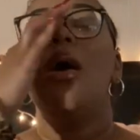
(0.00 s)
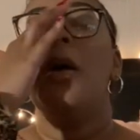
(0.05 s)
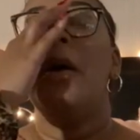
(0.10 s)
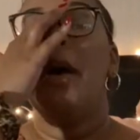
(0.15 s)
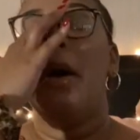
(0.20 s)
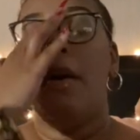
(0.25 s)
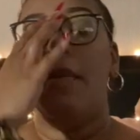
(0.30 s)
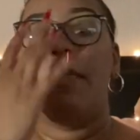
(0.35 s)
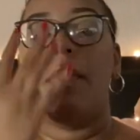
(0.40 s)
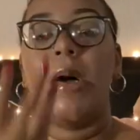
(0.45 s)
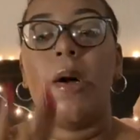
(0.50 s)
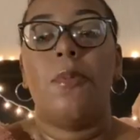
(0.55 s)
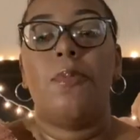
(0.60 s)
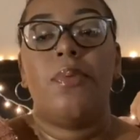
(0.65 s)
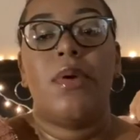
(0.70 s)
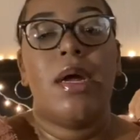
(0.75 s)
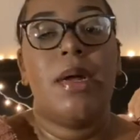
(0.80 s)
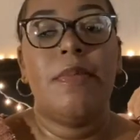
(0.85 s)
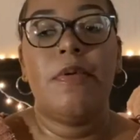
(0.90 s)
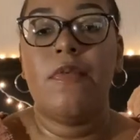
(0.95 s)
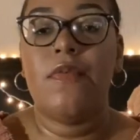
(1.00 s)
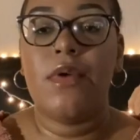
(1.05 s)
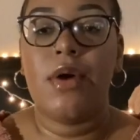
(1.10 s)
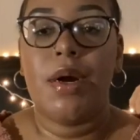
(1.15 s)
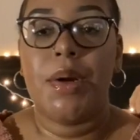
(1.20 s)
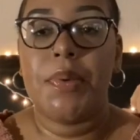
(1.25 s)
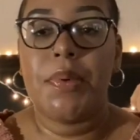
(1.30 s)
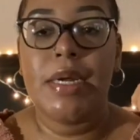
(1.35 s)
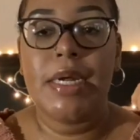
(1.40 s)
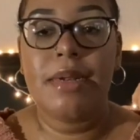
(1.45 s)
I'll pray before
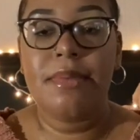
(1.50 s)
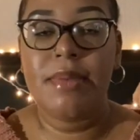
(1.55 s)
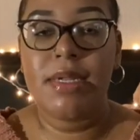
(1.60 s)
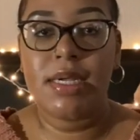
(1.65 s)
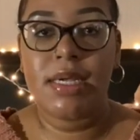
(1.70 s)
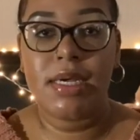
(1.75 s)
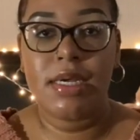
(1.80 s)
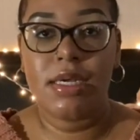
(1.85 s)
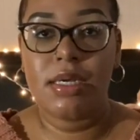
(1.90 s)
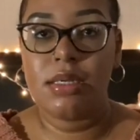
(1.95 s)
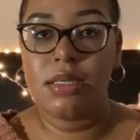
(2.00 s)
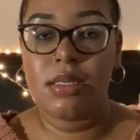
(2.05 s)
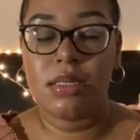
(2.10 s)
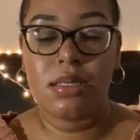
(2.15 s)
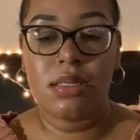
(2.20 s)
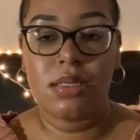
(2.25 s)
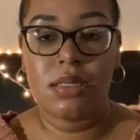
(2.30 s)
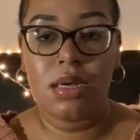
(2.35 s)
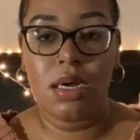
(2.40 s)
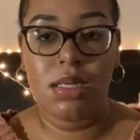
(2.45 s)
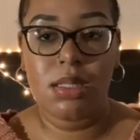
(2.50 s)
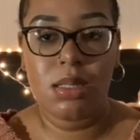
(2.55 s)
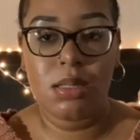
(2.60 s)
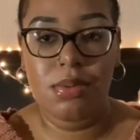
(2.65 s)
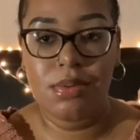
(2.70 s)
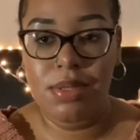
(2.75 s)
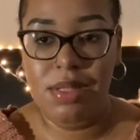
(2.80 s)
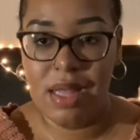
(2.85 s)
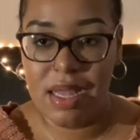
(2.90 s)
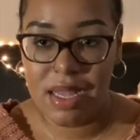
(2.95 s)
I read, because I
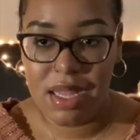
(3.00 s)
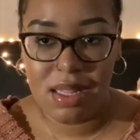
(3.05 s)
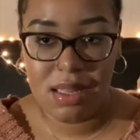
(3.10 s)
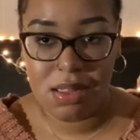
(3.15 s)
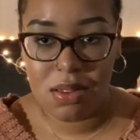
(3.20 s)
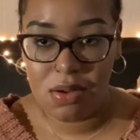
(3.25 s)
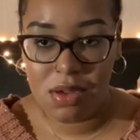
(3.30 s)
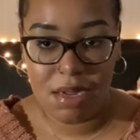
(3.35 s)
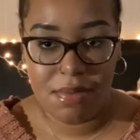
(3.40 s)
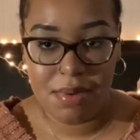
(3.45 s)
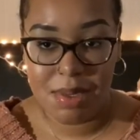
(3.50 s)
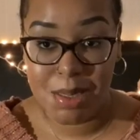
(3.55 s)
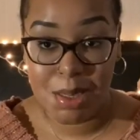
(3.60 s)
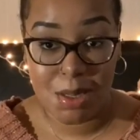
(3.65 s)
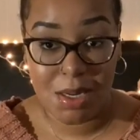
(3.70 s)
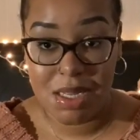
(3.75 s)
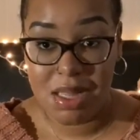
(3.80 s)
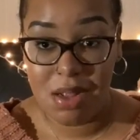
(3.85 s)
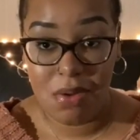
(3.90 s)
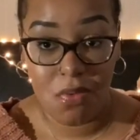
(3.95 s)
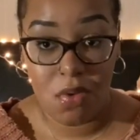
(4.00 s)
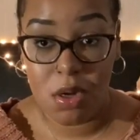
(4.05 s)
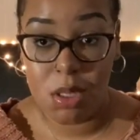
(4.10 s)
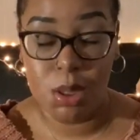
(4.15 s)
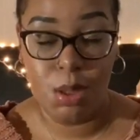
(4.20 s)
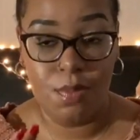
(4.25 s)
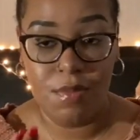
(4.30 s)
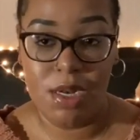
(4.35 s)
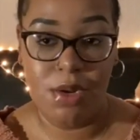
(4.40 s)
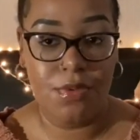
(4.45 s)
just feel like he's going to give me the strength. He
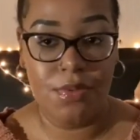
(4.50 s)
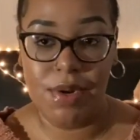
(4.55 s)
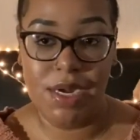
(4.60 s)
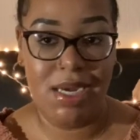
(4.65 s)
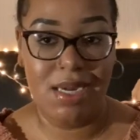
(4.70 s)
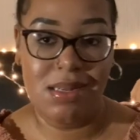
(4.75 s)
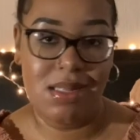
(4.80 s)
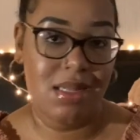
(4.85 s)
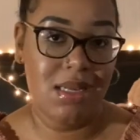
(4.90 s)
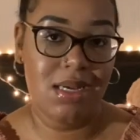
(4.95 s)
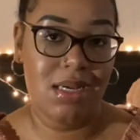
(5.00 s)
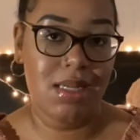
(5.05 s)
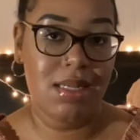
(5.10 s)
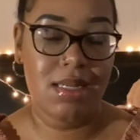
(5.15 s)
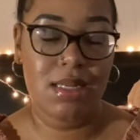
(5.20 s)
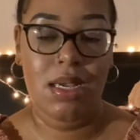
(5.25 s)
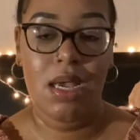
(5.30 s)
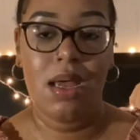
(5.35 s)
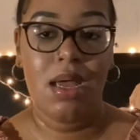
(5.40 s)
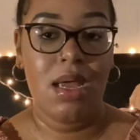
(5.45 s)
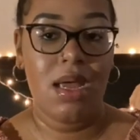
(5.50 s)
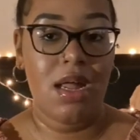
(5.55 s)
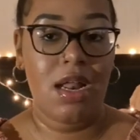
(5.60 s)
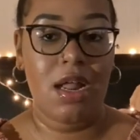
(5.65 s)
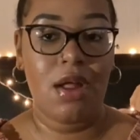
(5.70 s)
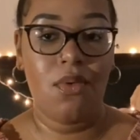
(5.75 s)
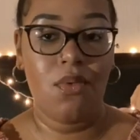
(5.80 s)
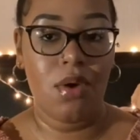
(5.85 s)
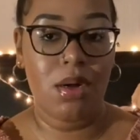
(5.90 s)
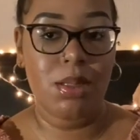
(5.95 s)
wants me to read this, and
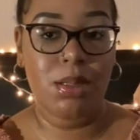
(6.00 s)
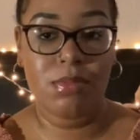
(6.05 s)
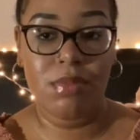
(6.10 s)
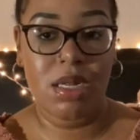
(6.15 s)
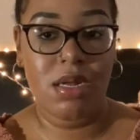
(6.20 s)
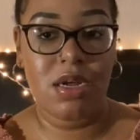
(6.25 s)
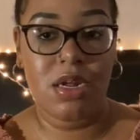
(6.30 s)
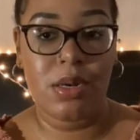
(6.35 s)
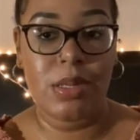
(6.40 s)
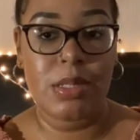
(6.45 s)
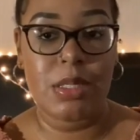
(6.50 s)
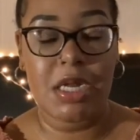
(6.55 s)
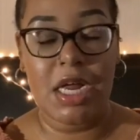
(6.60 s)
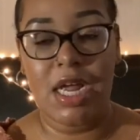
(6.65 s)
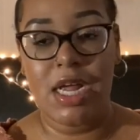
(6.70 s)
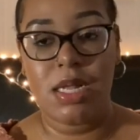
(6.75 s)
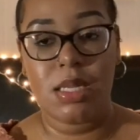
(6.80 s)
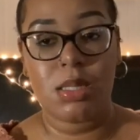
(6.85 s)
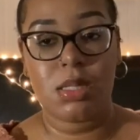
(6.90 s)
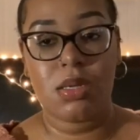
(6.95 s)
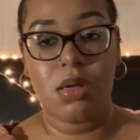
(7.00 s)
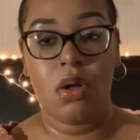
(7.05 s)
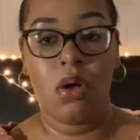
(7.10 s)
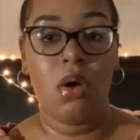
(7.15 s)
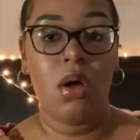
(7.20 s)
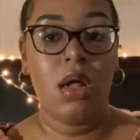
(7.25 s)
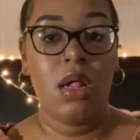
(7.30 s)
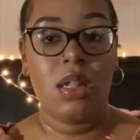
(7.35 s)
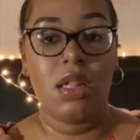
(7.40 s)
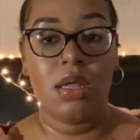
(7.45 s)
he wants me to understand. So
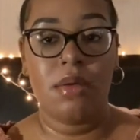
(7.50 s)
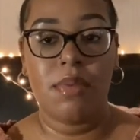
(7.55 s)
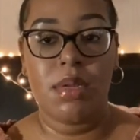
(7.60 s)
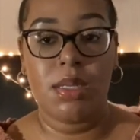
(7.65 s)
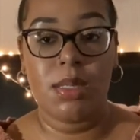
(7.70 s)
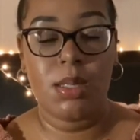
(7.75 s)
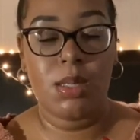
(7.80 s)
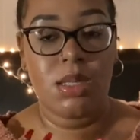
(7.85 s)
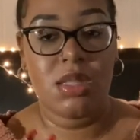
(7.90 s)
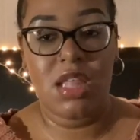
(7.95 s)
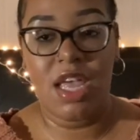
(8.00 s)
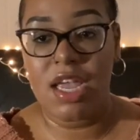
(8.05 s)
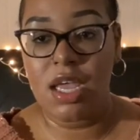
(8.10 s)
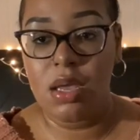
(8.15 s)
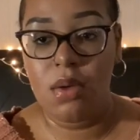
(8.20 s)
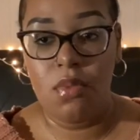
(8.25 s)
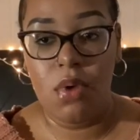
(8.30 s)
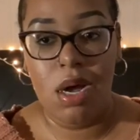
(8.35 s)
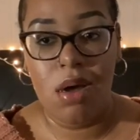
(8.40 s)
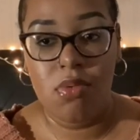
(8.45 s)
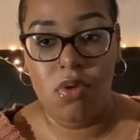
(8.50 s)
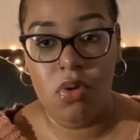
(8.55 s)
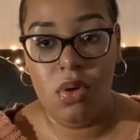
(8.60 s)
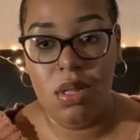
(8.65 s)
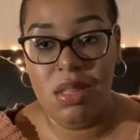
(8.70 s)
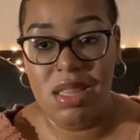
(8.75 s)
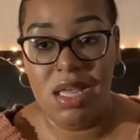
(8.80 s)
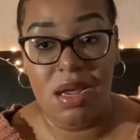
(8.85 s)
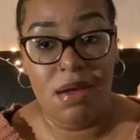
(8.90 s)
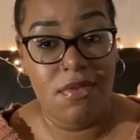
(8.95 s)
let me just thank him while I'm doing
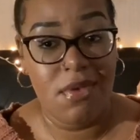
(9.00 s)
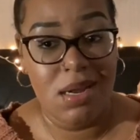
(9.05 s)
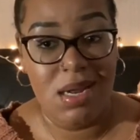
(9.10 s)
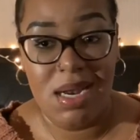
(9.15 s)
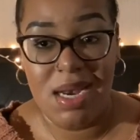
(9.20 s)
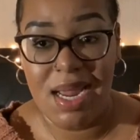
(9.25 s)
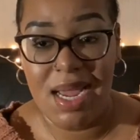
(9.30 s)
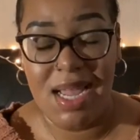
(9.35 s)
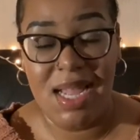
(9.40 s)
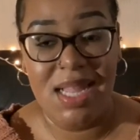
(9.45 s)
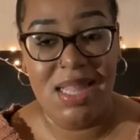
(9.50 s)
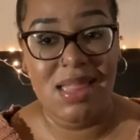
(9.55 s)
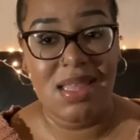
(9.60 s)
it. Thank him for the day.